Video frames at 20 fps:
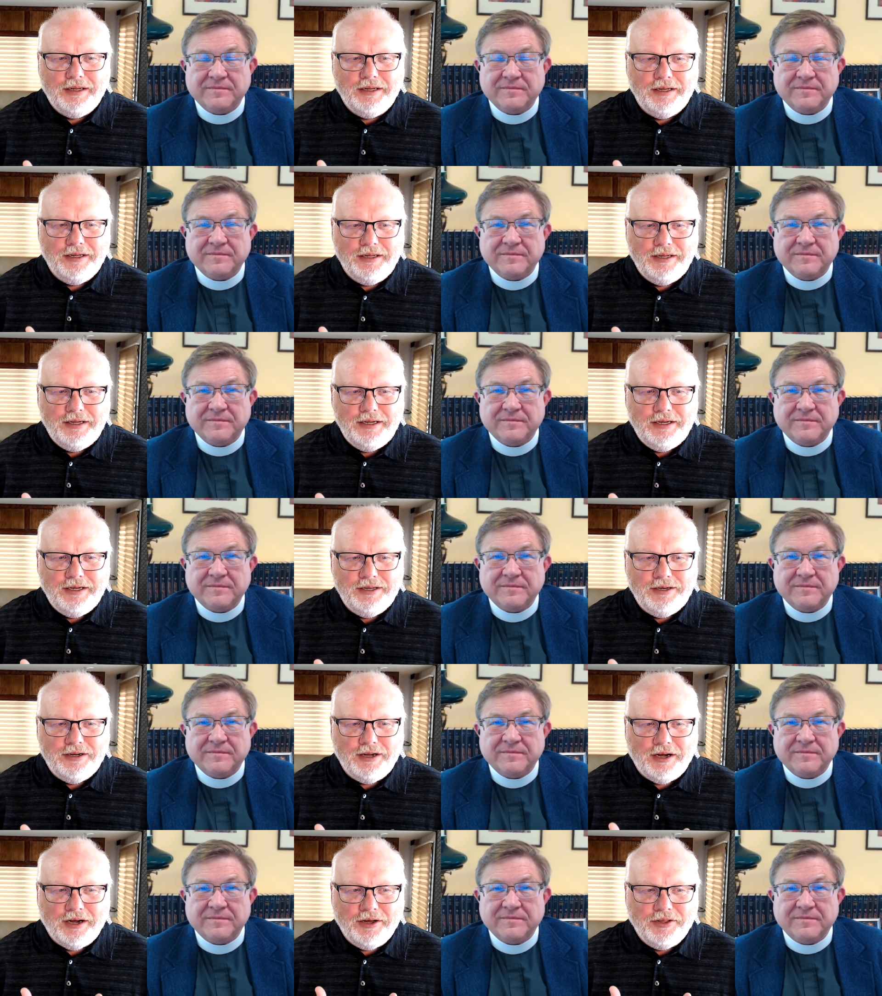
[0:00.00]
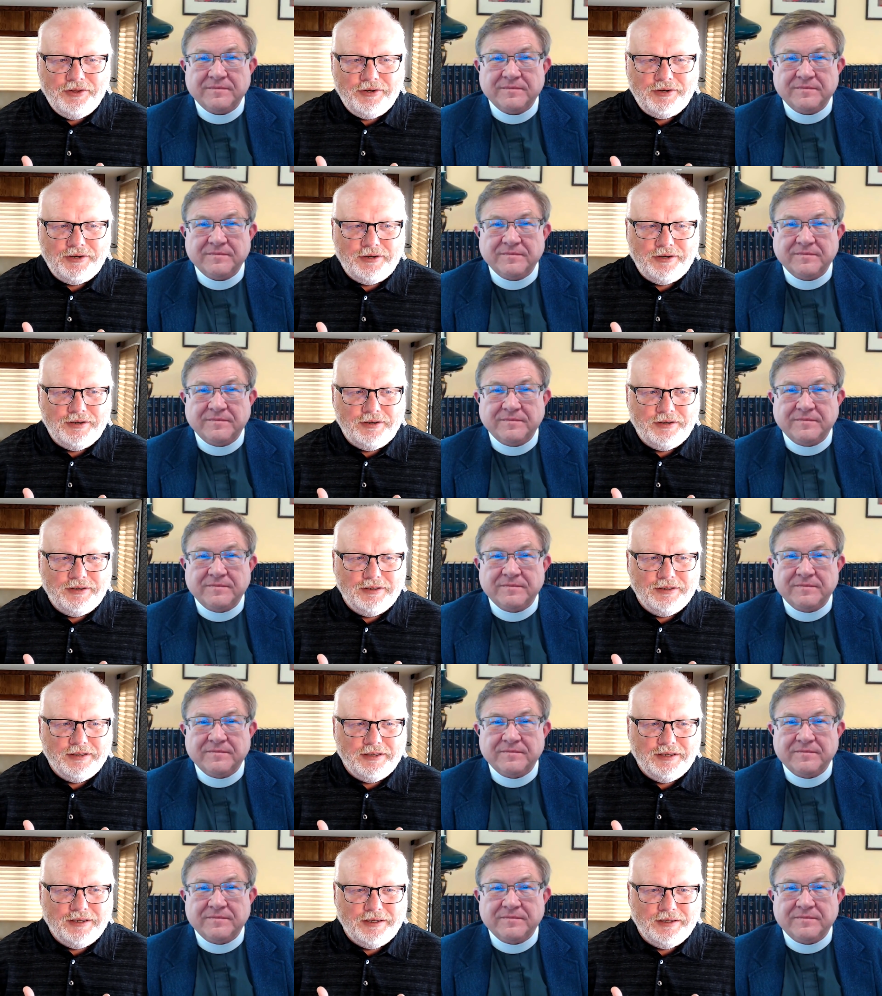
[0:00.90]
Speaker 1: uh, and other
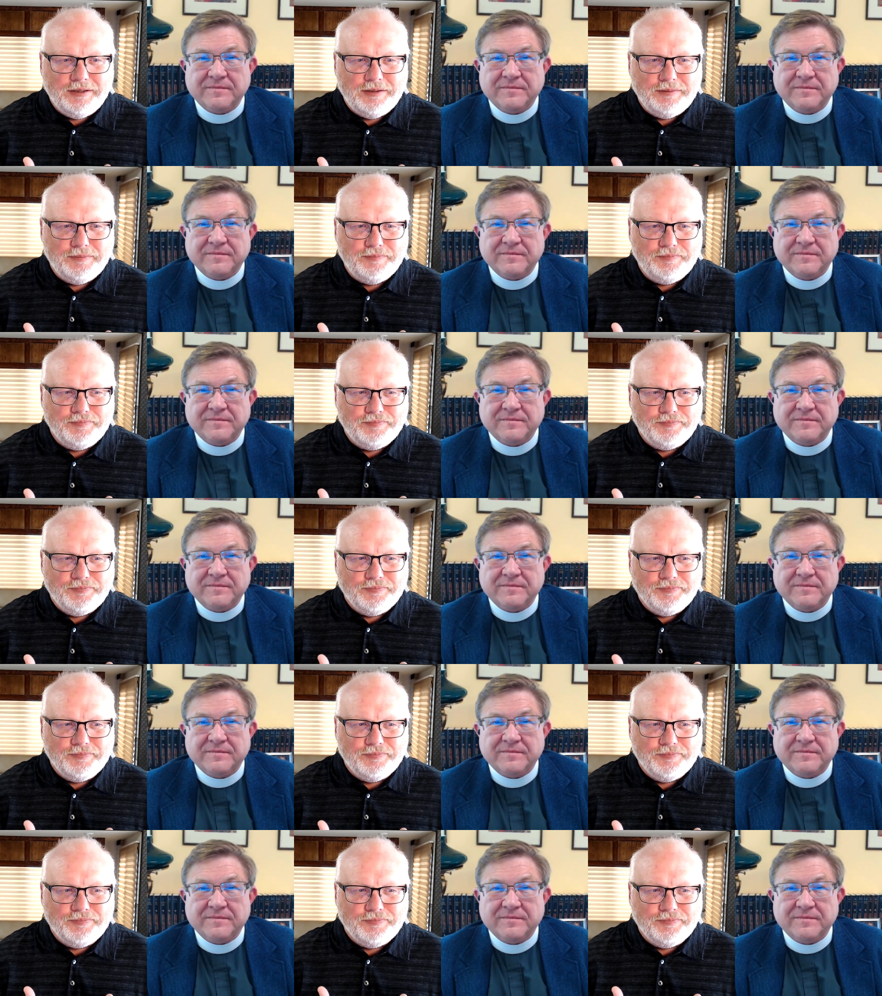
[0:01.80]
um,